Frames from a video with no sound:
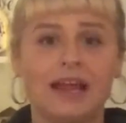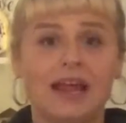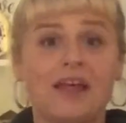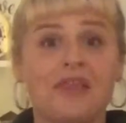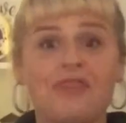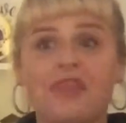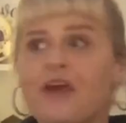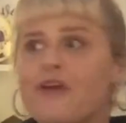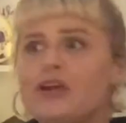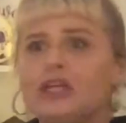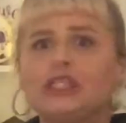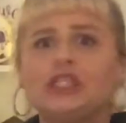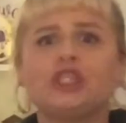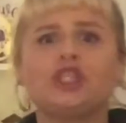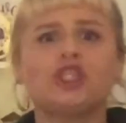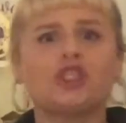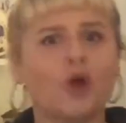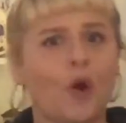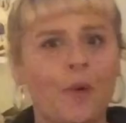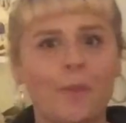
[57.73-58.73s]
There is
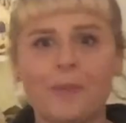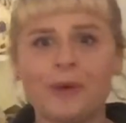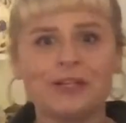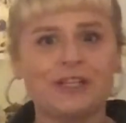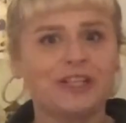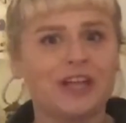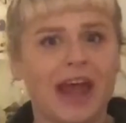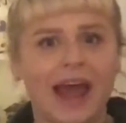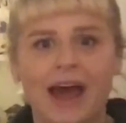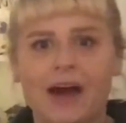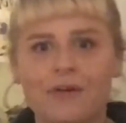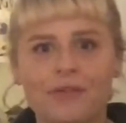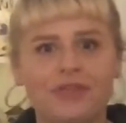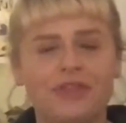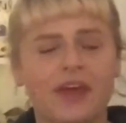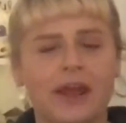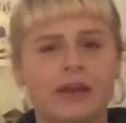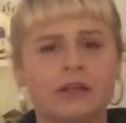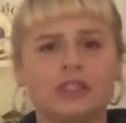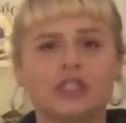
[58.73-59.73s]
so much out
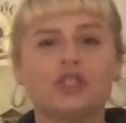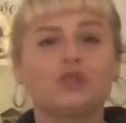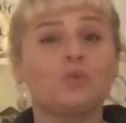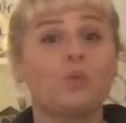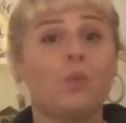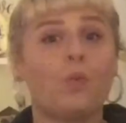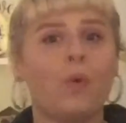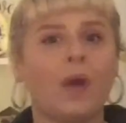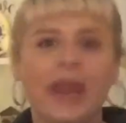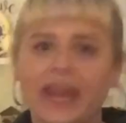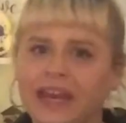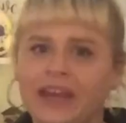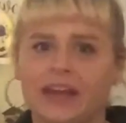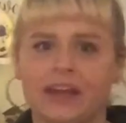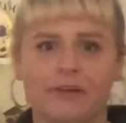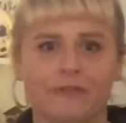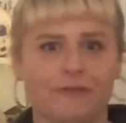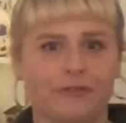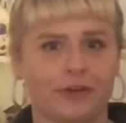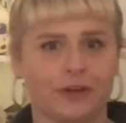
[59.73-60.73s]
there just
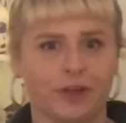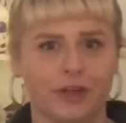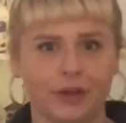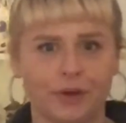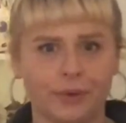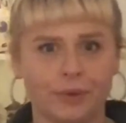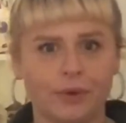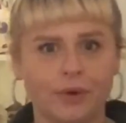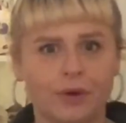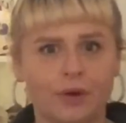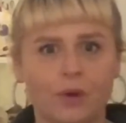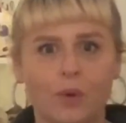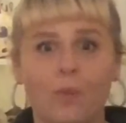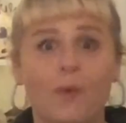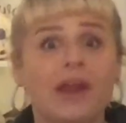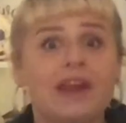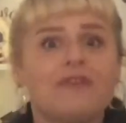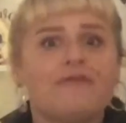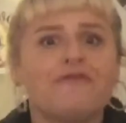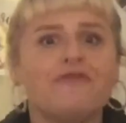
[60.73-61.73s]
waiting for you,
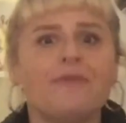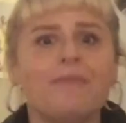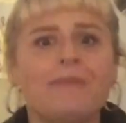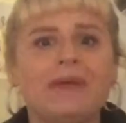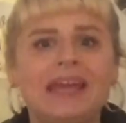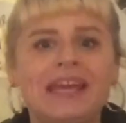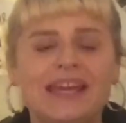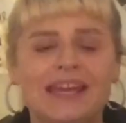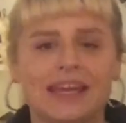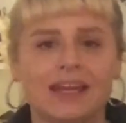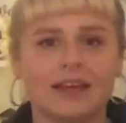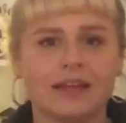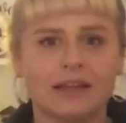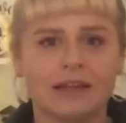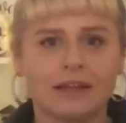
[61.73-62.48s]
waiting for me.